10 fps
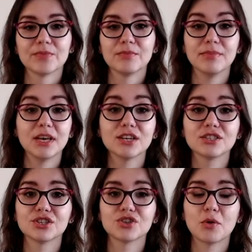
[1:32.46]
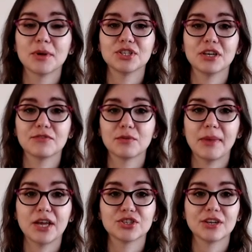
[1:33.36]
Because there's so much
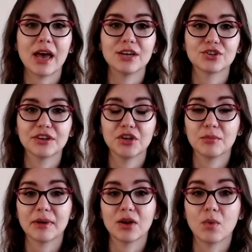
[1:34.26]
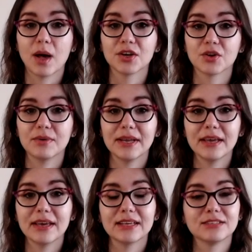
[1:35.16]
information entering your brain while you're
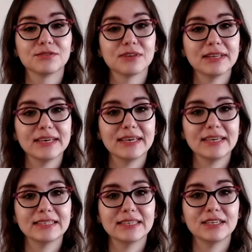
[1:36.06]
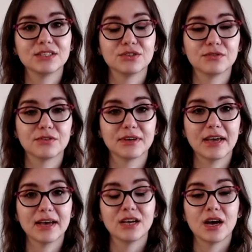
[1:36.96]
reading, it's really easy to
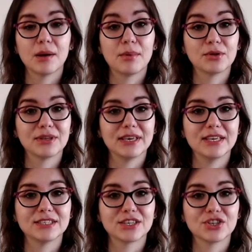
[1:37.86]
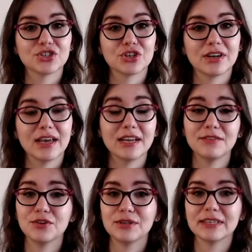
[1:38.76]
forget about the key signature. And
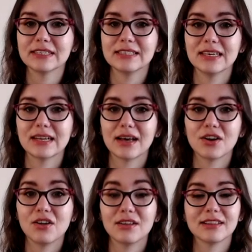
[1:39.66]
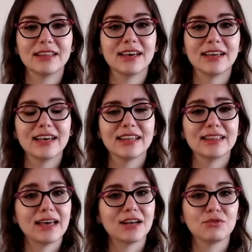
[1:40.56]
if you didn't see it at all, then
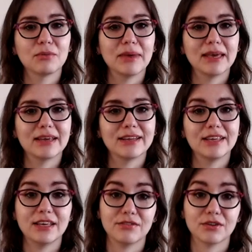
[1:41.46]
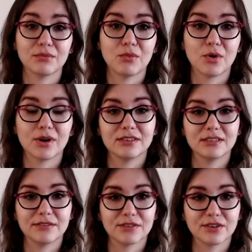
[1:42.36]
that will make it even more
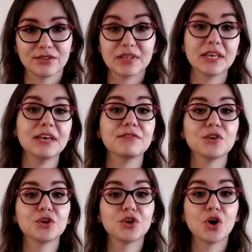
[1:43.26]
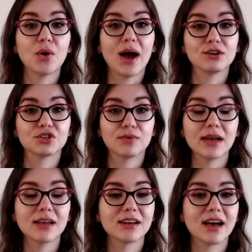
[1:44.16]
difficult. If you know how to
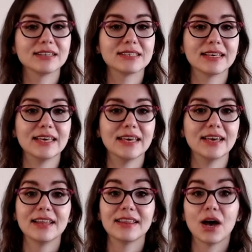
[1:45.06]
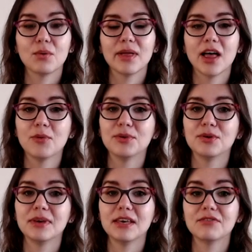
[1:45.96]
recognize the key, that will help
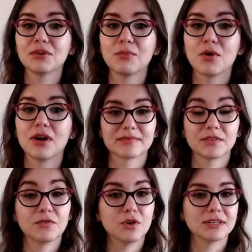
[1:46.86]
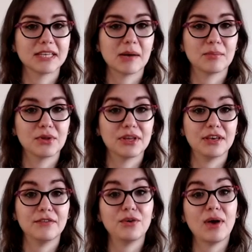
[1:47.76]
you even more. For example,
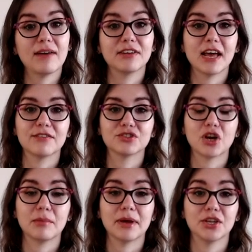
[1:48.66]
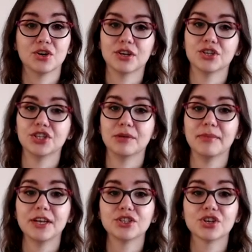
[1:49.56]
if you have an F sharp and you're in G major,